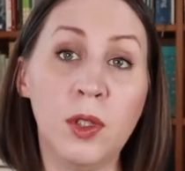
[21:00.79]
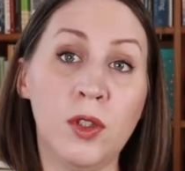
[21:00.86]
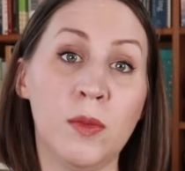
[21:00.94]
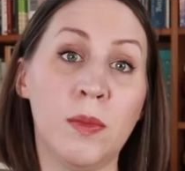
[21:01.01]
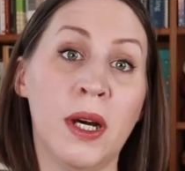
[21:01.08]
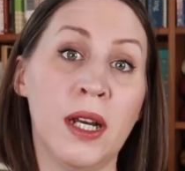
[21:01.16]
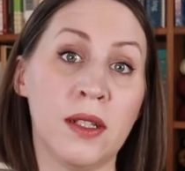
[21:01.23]
to
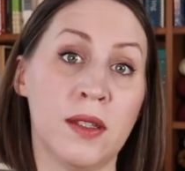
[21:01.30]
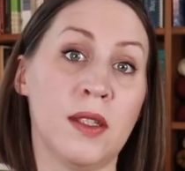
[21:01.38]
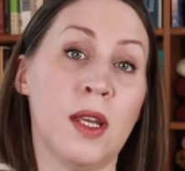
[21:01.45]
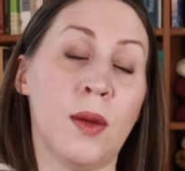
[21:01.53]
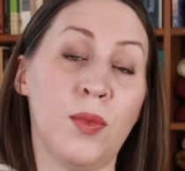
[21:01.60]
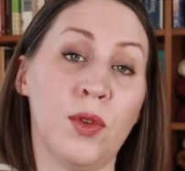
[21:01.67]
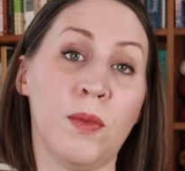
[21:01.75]
buy as a
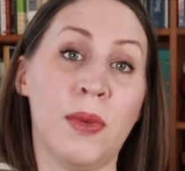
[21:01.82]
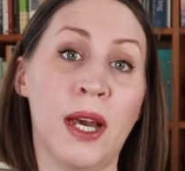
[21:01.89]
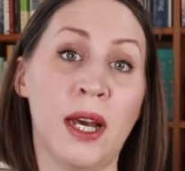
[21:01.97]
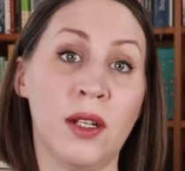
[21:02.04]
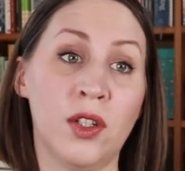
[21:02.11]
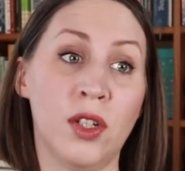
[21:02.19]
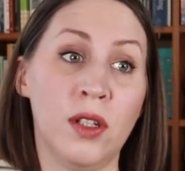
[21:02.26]
separate
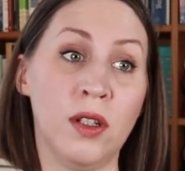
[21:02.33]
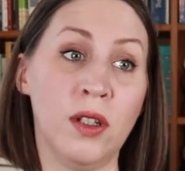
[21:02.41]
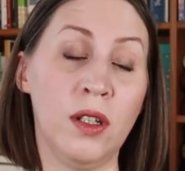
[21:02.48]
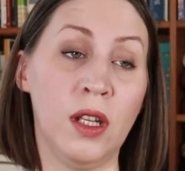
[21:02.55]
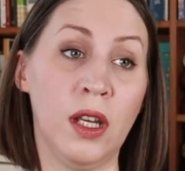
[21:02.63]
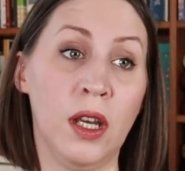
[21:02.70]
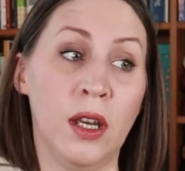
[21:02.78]

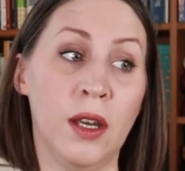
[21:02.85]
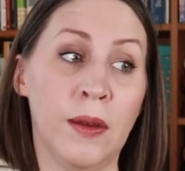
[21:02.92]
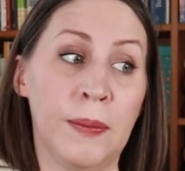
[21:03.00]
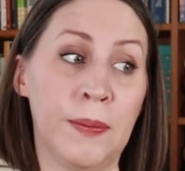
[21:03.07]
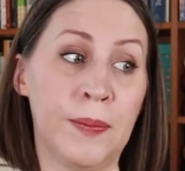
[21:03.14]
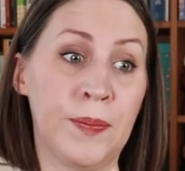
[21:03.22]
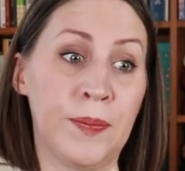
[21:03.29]
pattern
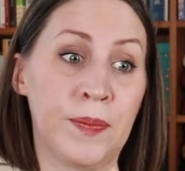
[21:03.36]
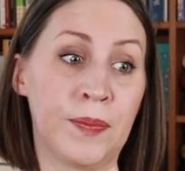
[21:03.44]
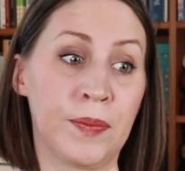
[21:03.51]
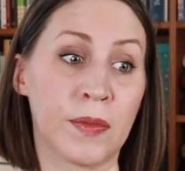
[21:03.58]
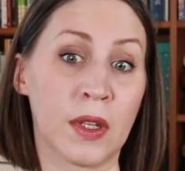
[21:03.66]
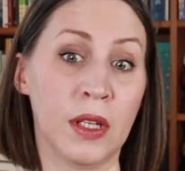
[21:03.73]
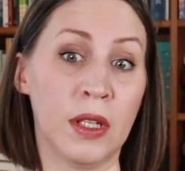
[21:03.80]

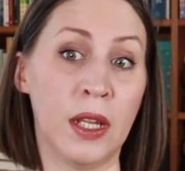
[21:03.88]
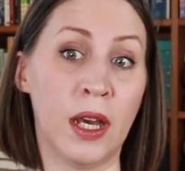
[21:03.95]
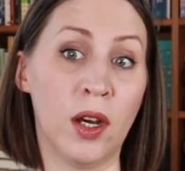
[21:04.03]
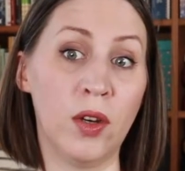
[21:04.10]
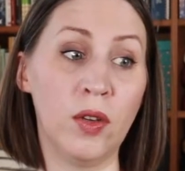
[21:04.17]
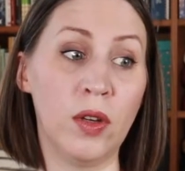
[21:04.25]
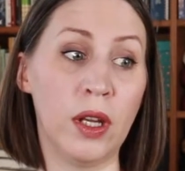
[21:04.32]

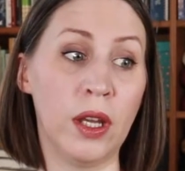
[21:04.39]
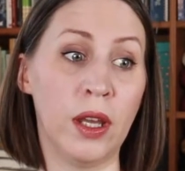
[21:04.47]
now,